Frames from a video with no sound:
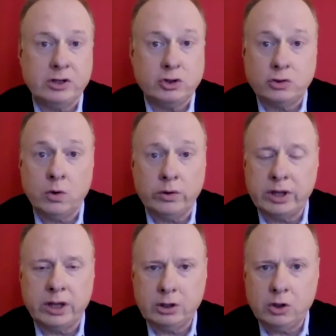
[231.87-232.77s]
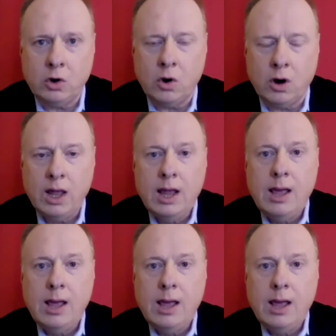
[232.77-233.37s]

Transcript: Ensure that your